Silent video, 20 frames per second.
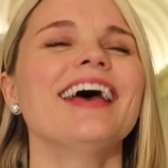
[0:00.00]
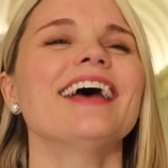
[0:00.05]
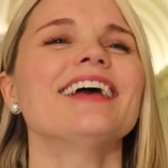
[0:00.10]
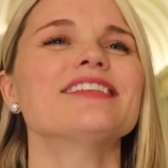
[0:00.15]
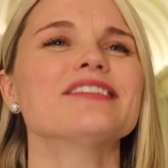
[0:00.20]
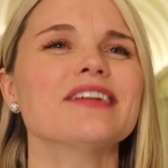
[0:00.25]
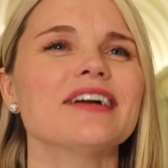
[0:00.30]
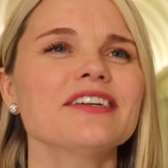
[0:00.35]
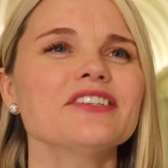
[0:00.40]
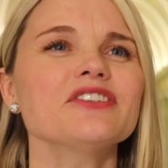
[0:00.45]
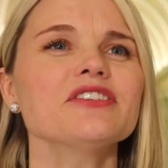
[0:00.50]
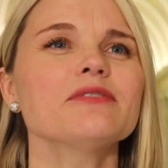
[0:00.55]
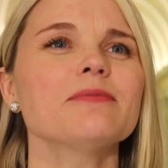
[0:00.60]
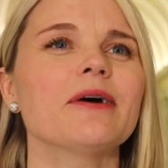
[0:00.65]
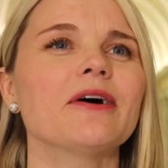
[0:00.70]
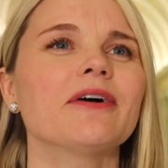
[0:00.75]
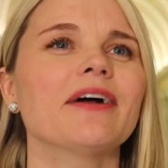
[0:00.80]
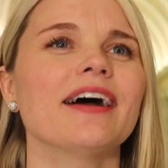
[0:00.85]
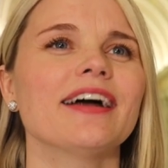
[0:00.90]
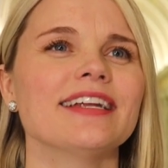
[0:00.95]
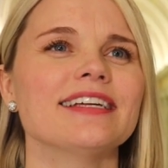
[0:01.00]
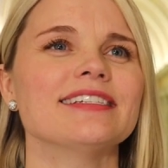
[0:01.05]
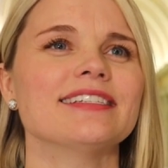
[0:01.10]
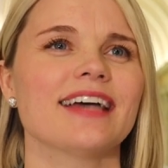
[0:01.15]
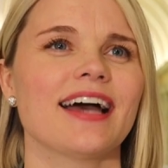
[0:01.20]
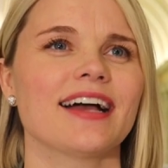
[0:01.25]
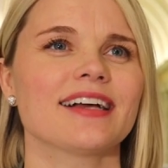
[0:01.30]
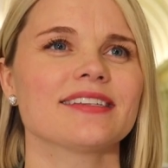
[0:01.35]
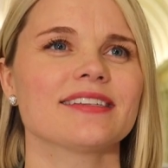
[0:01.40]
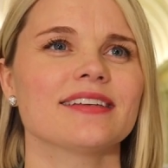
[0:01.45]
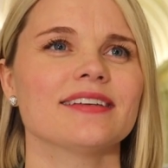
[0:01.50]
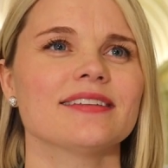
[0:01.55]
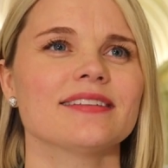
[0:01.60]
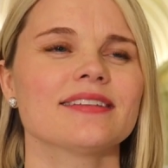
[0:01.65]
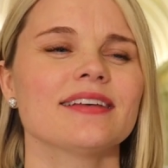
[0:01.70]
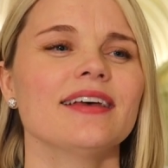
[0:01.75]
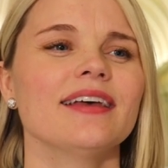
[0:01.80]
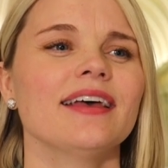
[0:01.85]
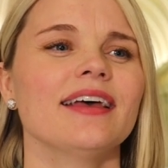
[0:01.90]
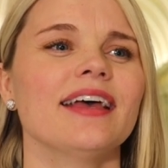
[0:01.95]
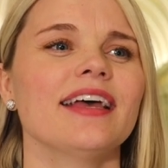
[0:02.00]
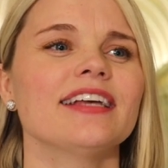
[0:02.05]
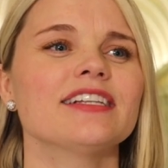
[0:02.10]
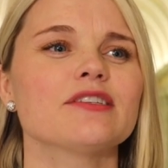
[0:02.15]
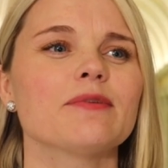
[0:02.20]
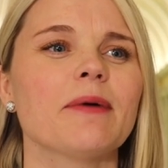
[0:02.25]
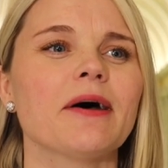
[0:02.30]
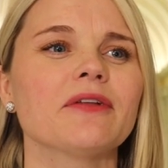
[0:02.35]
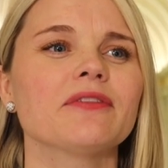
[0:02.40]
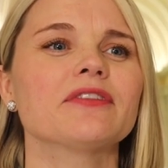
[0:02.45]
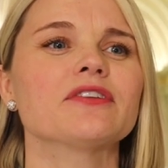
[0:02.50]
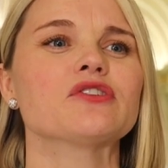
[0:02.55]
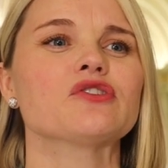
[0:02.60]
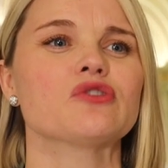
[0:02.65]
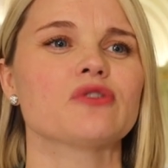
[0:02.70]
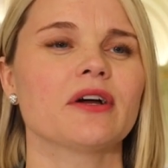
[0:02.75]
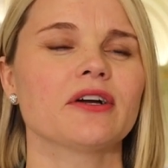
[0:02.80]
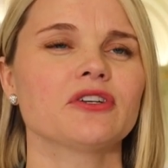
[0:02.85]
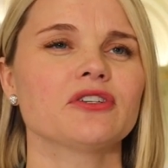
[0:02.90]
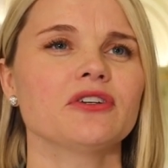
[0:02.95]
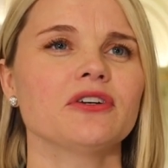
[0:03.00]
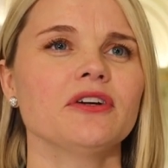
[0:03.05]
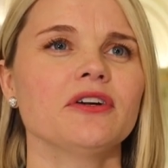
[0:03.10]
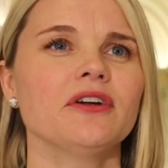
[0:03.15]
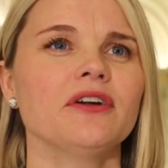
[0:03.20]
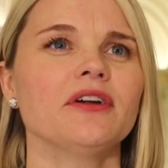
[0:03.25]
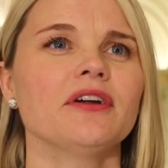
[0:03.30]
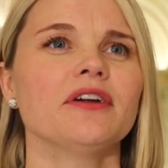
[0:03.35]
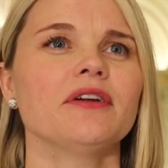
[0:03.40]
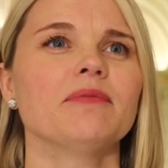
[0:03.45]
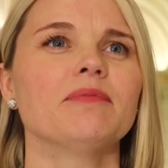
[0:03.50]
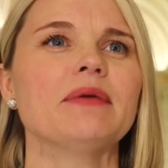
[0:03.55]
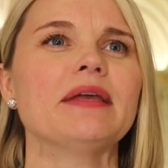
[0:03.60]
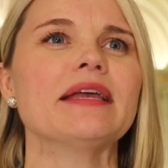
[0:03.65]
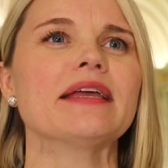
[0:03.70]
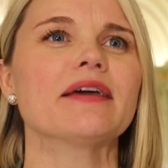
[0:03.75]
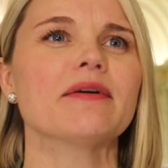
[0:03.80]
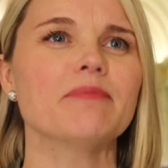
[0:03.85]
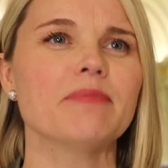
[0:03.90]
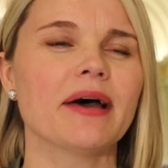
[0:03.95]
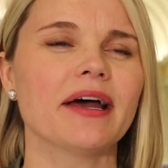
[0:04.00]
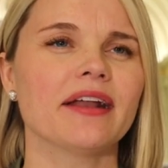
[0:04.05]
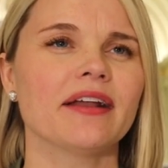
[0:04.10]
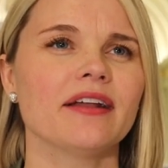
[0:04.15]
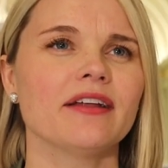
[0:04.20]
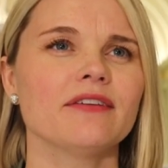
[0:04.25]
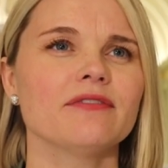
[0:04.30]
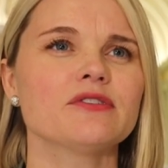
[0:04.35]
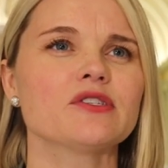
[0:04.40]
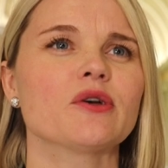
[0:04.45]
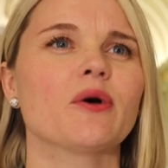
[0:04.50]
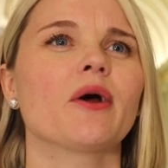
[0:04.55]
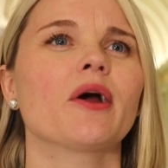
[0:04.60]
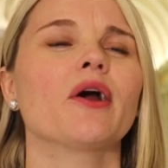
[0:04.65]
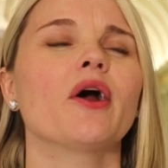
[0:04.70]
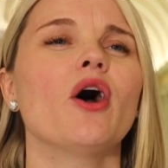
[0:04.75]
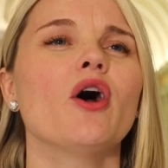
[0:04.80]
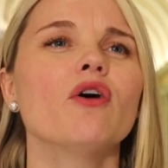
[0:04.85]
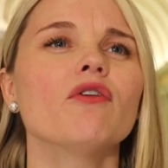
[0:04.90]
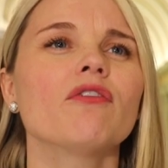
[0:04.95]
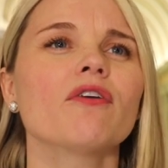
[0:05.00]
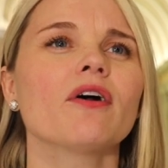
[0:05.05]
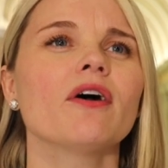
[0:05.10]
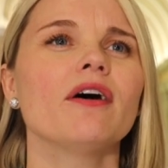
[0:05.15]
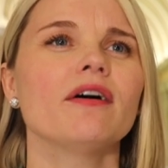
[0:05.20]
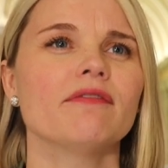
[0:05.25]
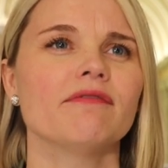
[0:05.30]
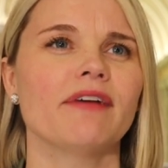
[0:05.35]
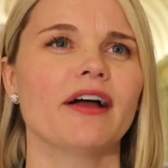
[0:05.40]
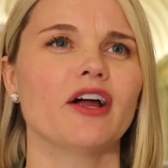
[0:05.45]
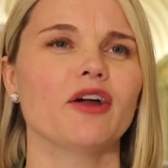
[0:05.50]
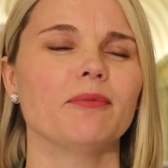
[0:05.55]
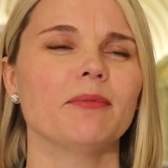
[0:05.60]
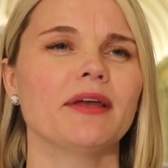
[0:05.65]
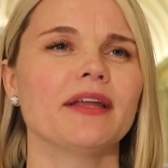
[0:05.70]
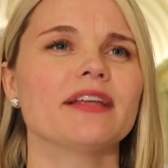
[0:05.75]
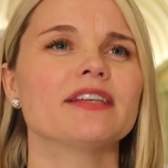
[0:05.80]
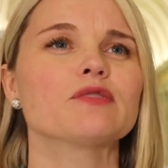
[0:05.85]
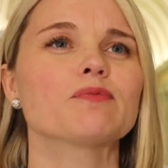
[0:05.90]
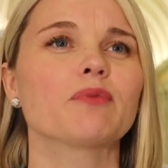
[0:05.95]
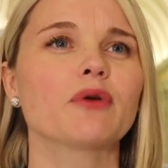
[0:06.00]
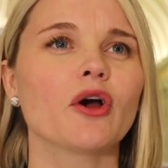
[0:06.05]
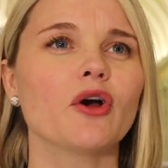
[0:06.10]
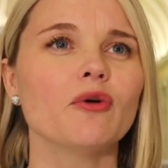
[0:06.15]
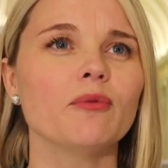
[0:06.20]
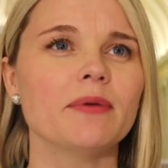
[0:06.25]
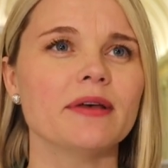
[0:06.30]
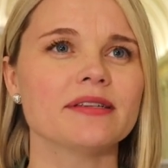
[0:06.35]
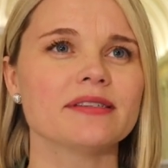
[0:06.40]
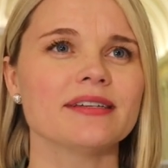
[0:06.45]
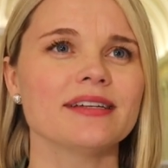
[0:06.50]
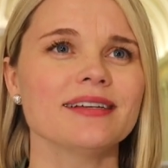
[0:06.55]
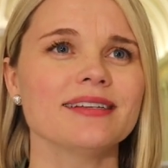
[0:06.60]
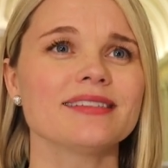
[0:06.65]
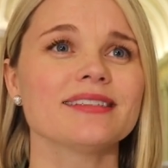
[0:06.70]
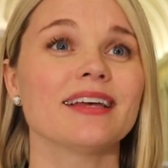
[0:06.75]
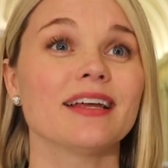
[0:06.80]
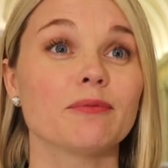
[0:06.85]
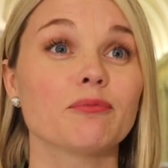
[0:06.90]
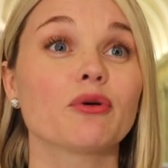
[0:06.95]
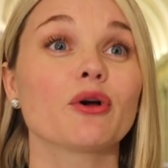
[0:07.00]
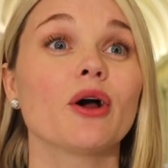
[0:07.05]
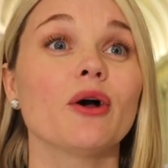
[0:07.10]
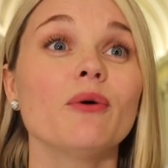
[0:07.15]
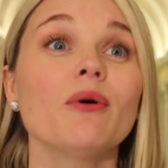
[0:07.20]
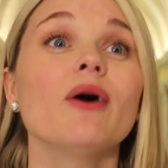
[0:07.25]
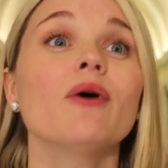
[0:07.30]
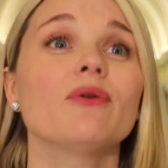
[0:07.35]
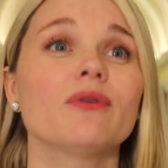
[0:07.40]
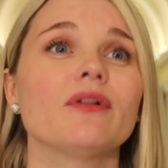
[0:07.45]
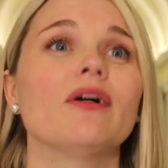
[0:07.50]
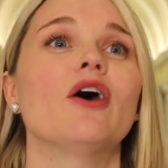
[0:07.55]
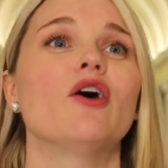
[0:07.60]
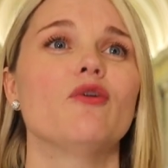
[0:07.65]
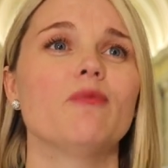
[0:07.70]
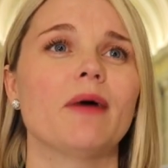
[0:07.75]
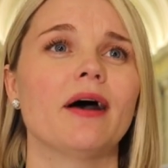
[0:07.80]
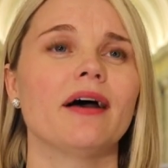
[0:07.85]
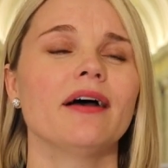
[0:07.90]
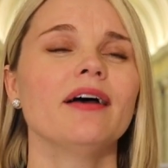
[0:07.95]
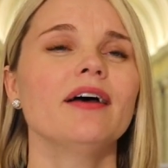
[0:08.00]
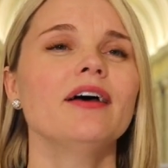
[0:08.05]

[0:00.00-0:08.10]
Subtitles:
It's not just about cutting taxes. It's about the structure being competitive so our overall environment is pro-business and pro-Oklahoma.